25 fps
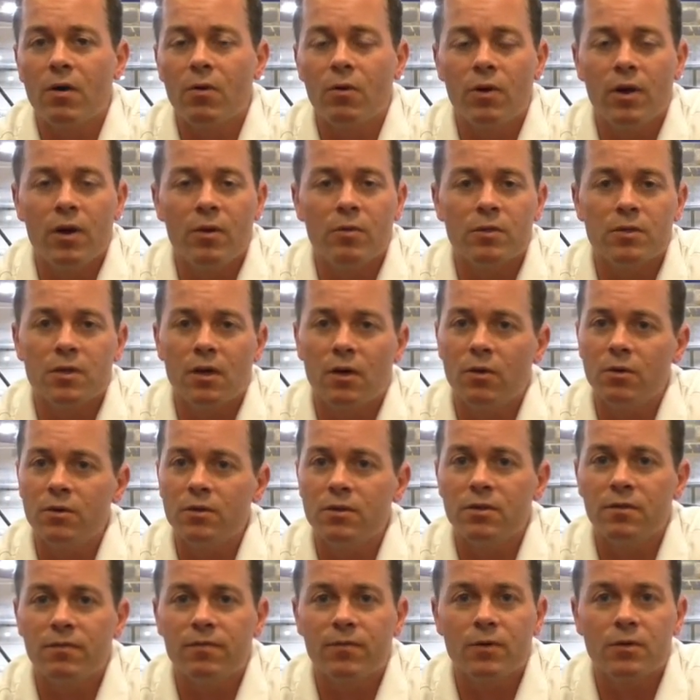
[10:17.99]
Corday was
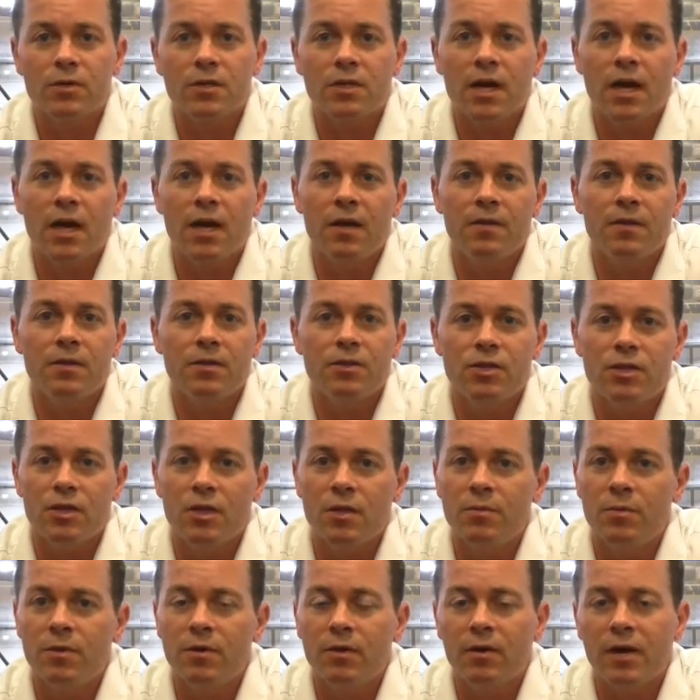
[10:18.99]
always the first guy in the
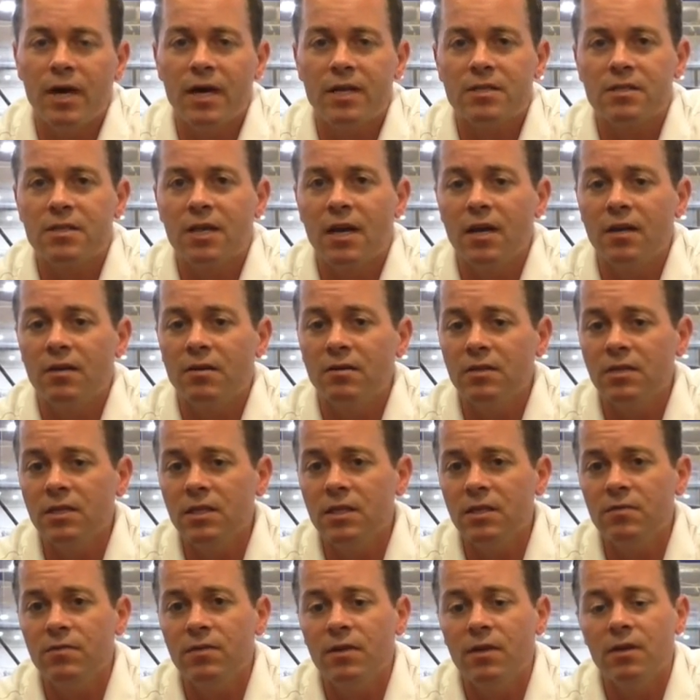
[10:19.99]
gym and the last guy to
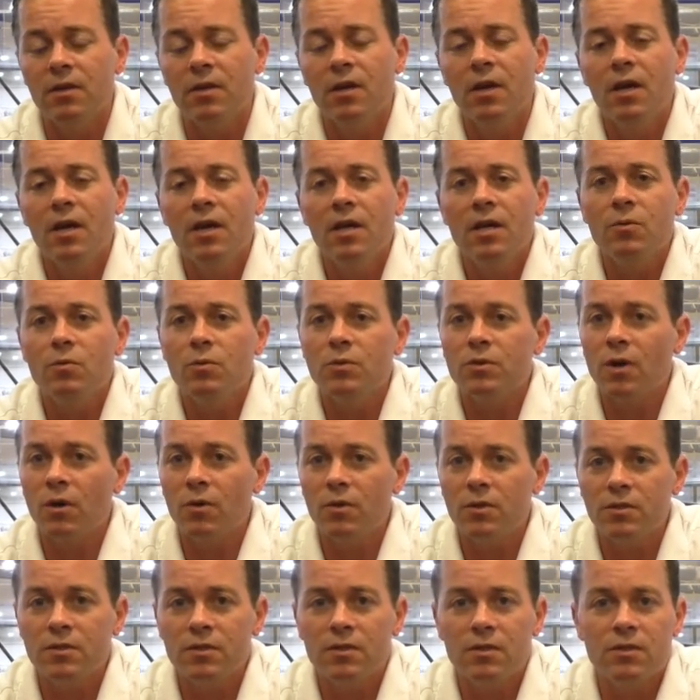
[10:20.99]
leave, and he was
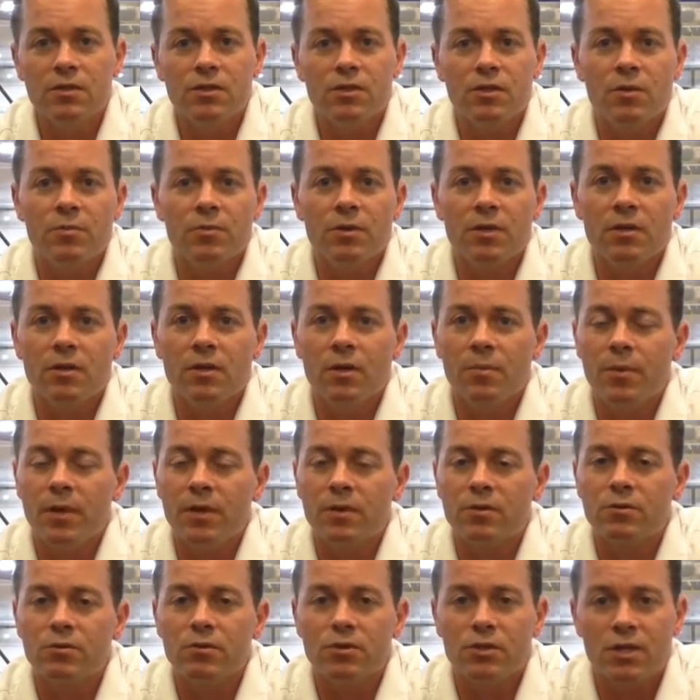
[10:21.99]
always in the gym getting up
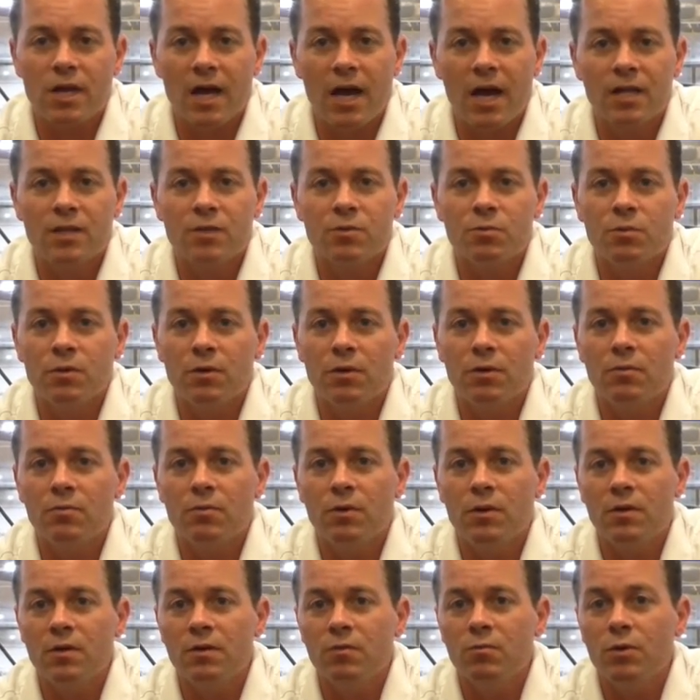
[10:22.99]
extra shots
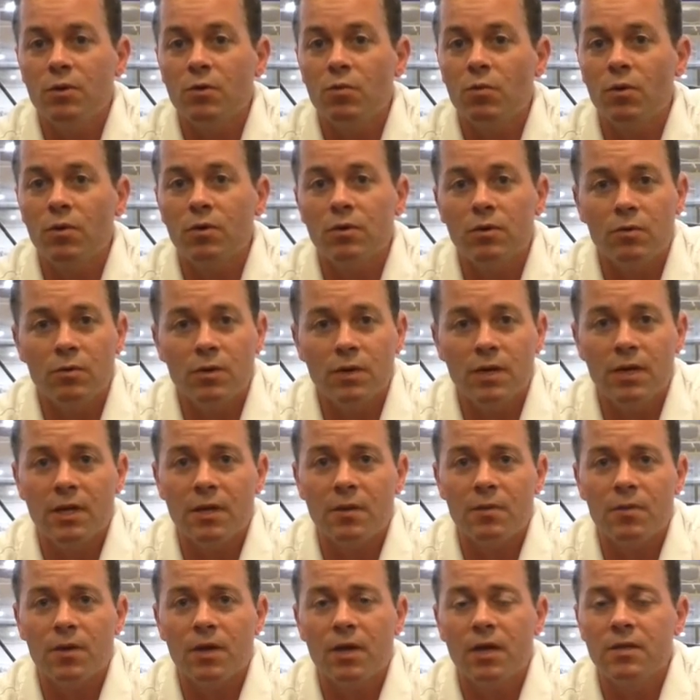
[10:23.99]
when we weren't doing
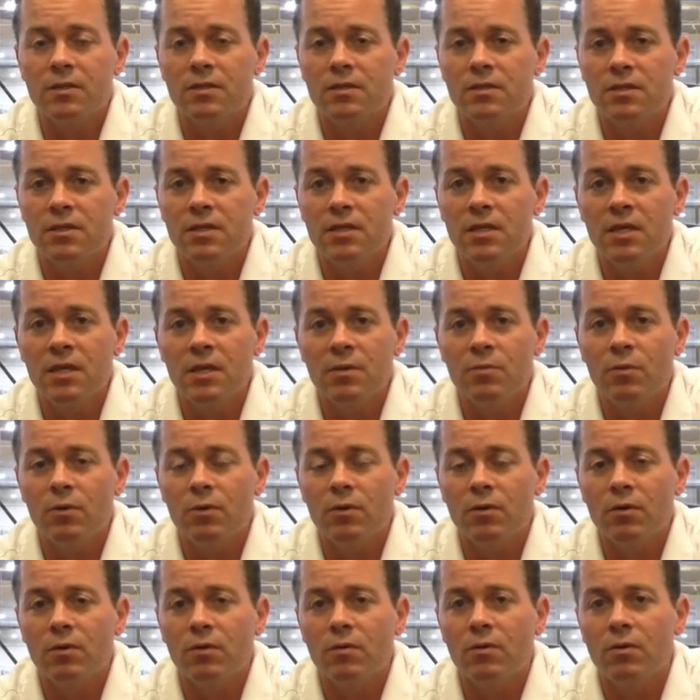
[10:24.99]
anything as a team
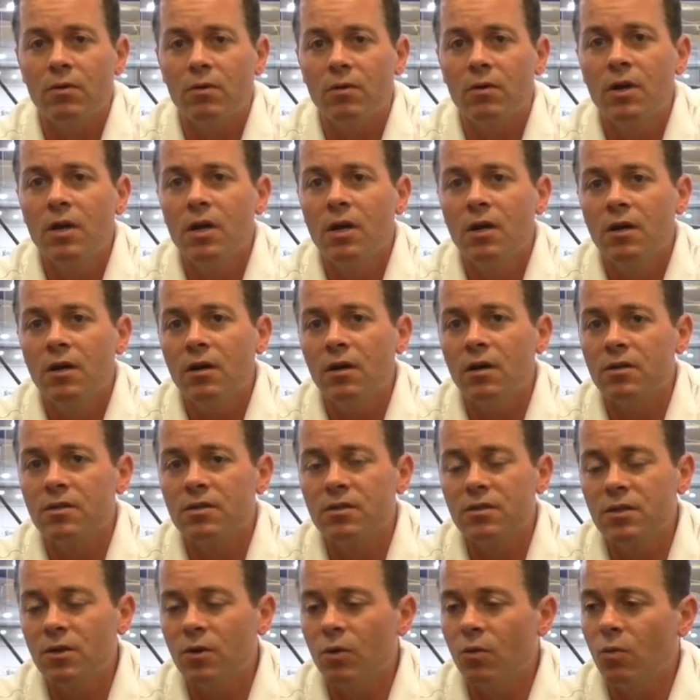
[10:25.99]
or
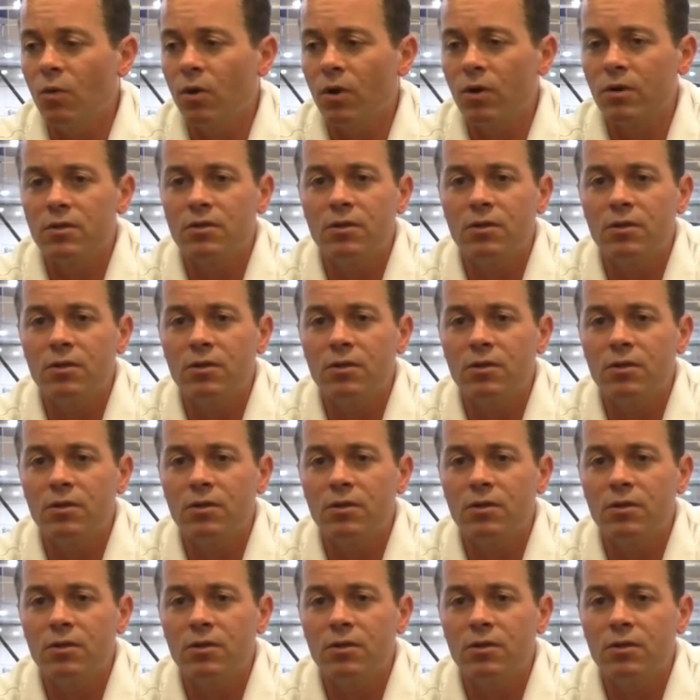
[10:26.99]
skill work.